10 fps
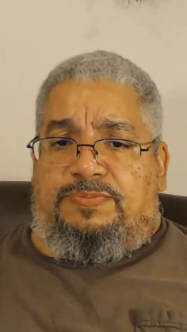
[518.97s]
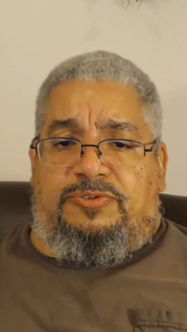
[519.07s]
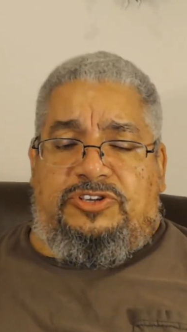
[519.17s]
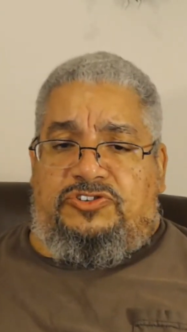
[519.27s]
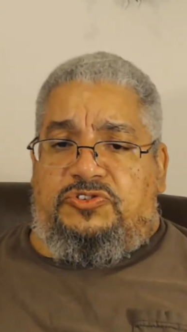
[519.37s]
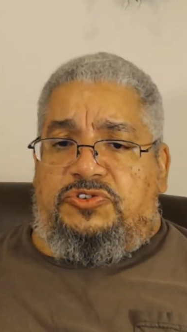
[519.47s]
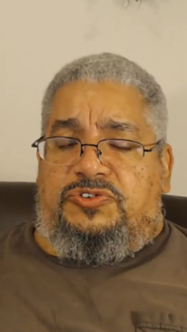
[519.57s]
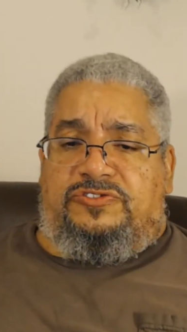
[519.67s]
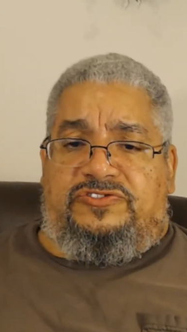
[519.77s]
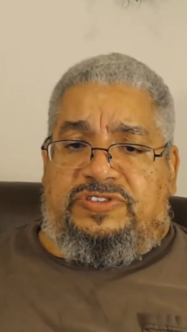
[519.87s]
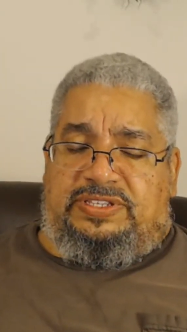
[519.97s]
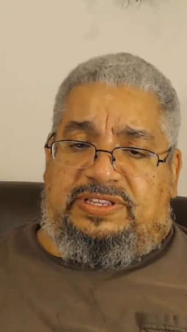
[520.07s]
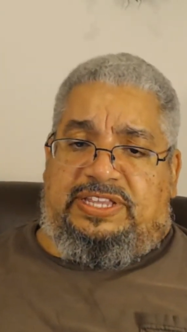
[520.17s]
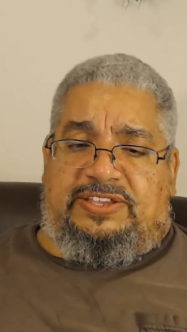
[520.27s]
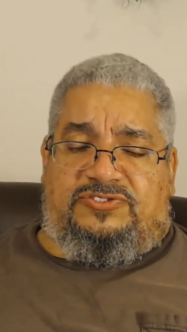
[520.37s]
I'm pretty sure you'll see
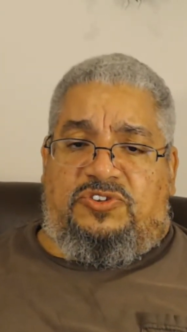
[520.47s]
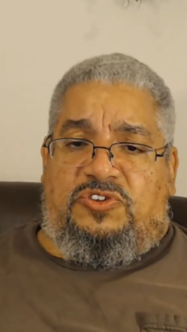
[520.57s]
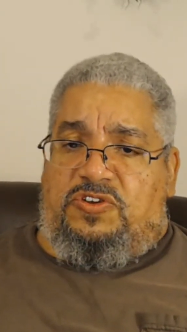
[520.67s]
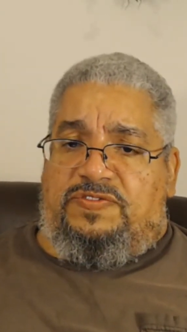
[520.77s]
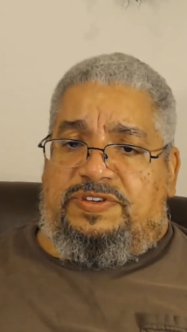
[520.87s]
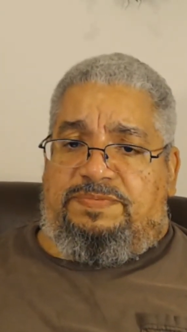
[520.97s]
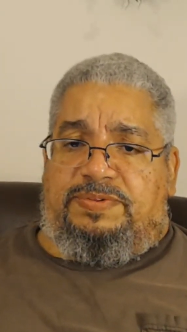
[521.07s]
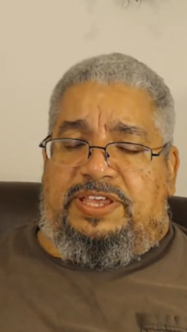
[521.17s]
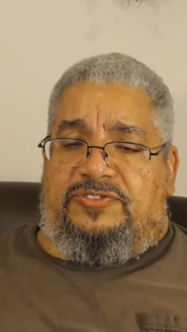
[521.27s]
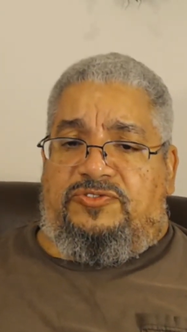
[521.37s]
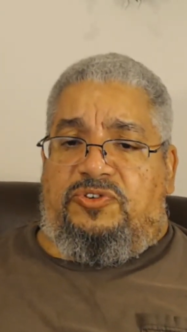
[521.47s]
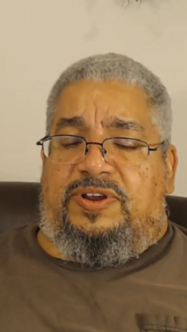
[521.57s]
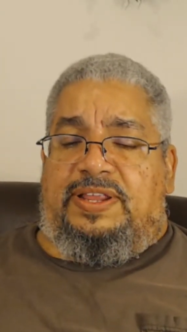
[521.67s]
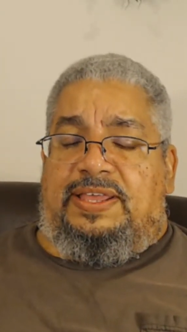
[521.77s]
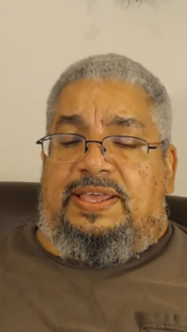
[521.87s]
links all over the place
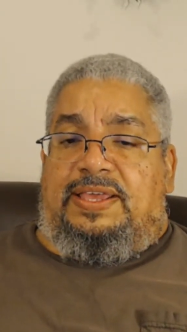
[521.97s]
for it.